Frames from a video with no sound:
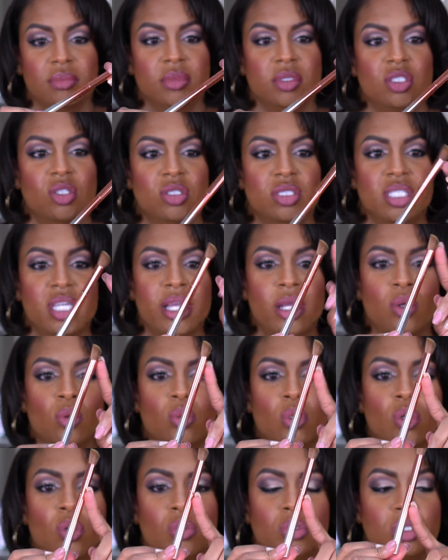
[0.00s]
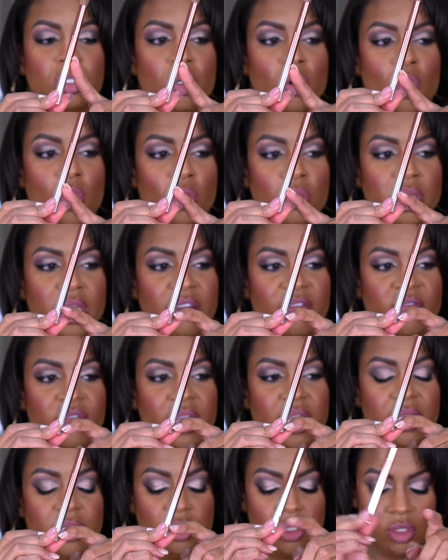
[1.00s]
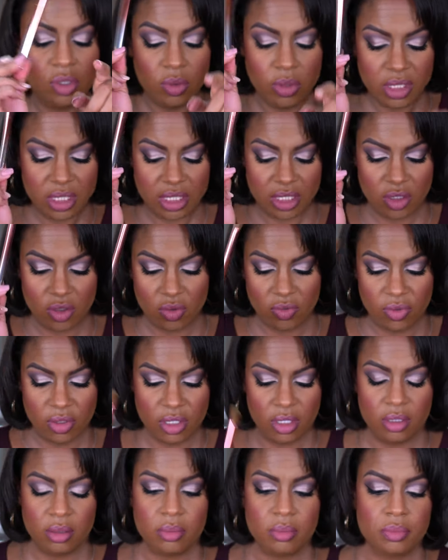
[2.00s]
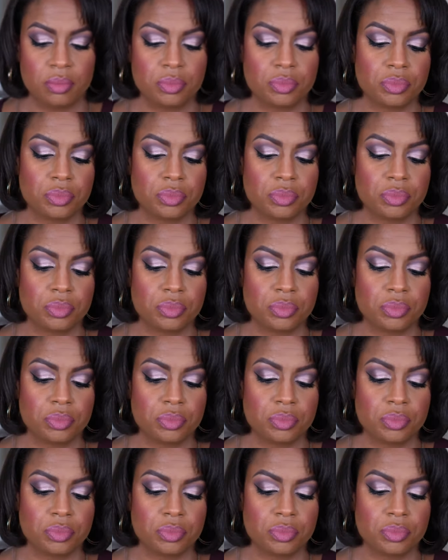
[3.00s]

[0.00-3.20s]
So it's like a rose gold that fades to a silver